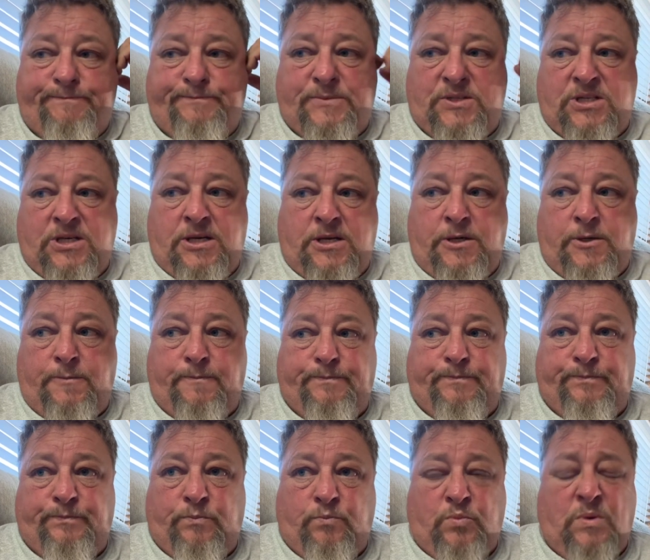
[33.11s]
So
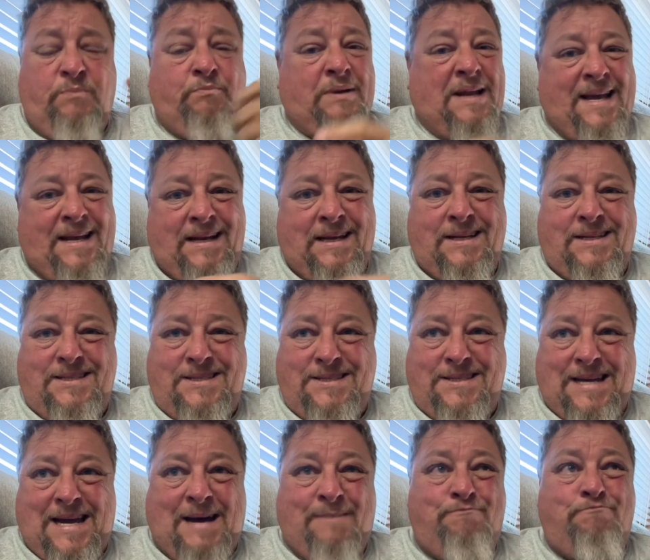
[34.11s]
when platelets
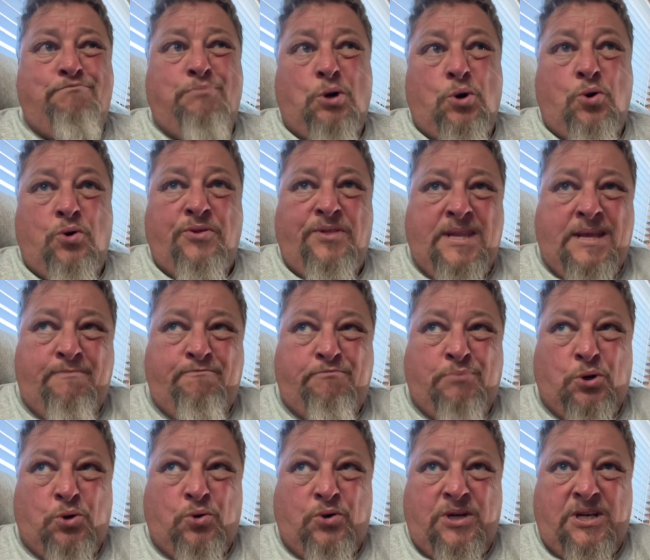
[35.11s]
are born, they're
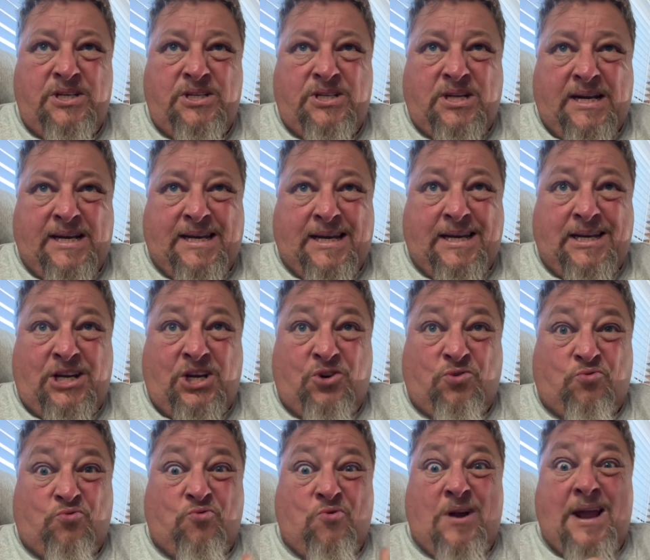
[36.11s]
born as like a
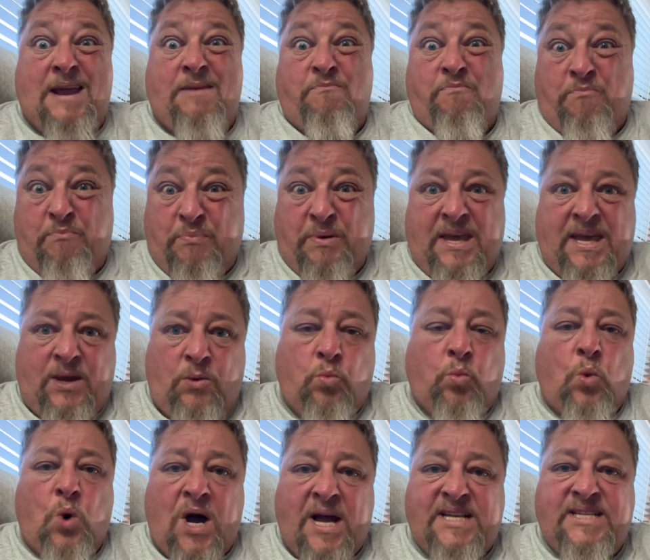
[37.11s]
great big
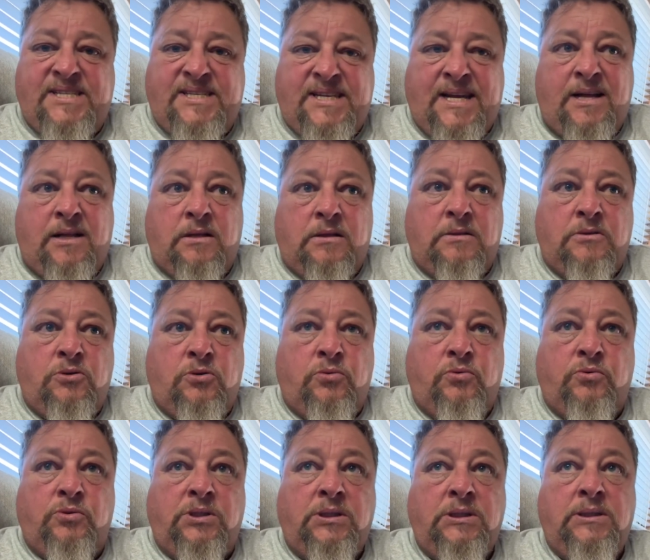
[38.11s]
white cell
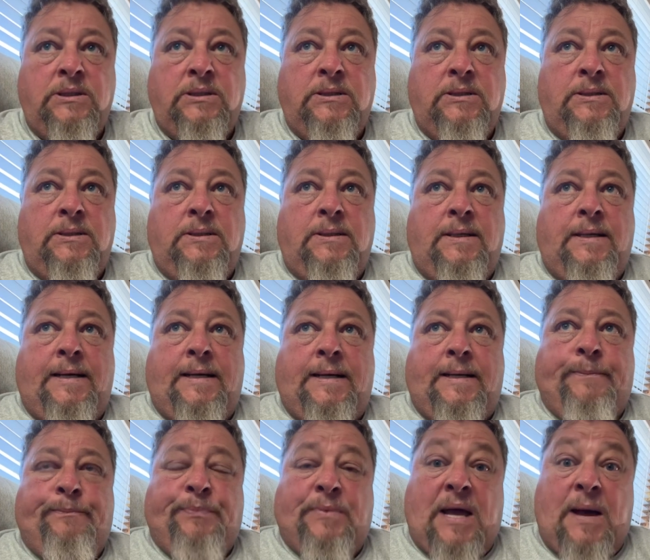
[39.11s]
called a
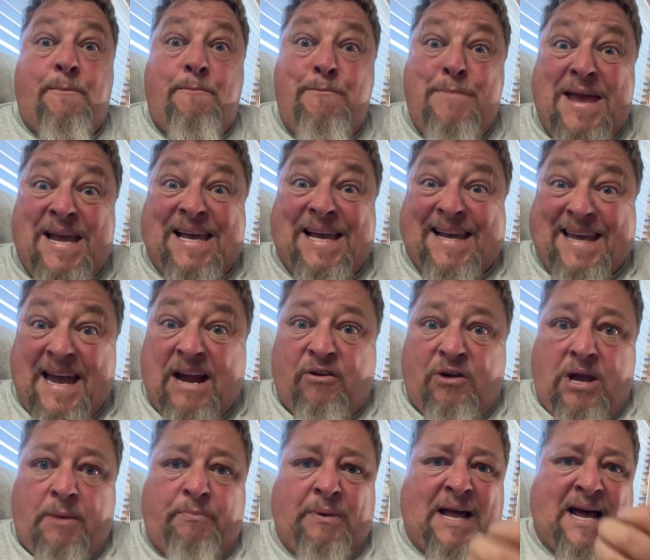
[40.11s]

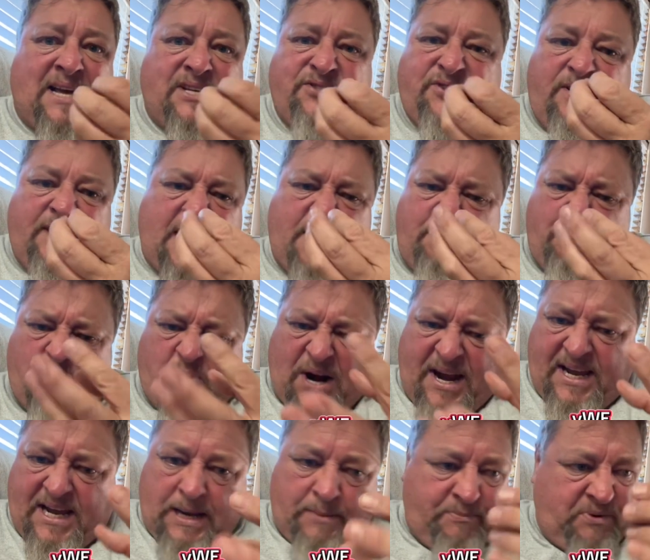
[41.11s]
megakaryoblast, and they
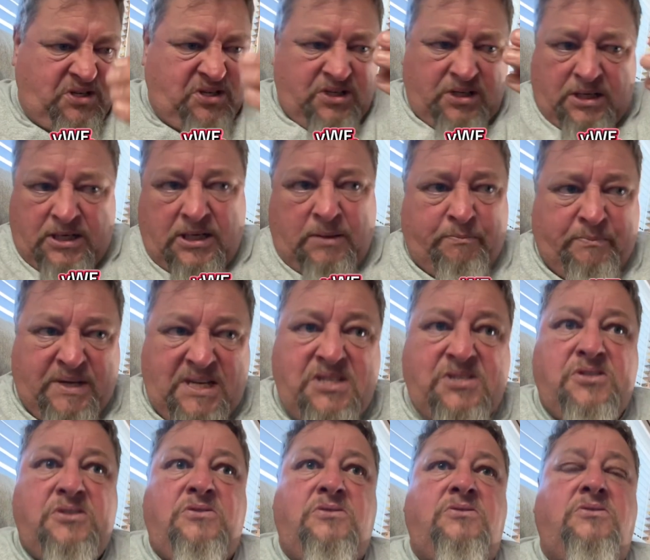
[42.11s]
break up into little
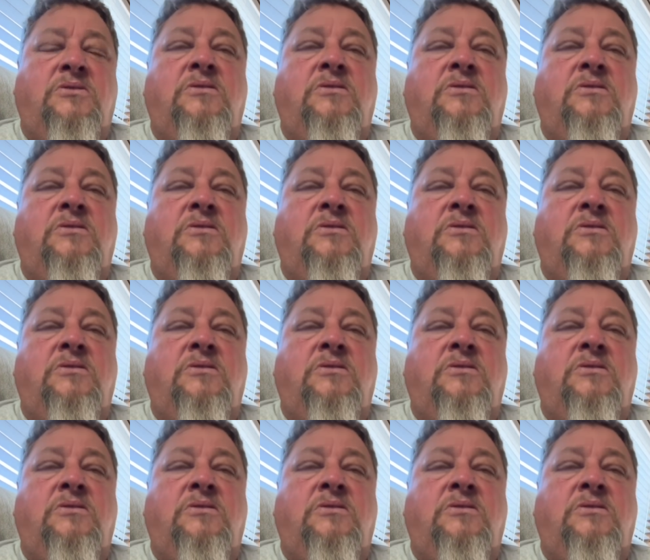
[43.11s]
pieces.